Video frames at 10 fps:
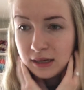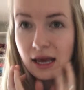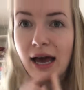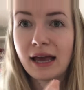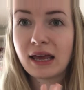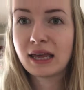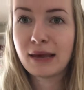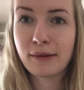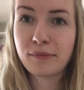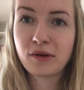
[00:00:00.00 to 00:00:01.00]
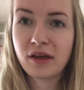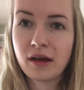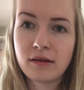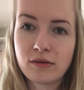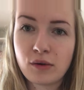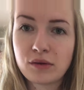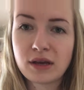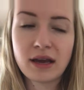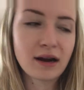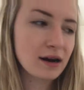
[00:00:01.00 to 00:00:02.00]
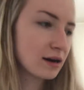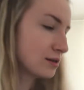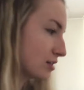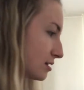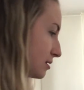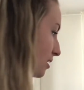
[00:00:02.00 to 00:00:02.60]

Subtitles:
yeah, I can keep up with it throughout the year and just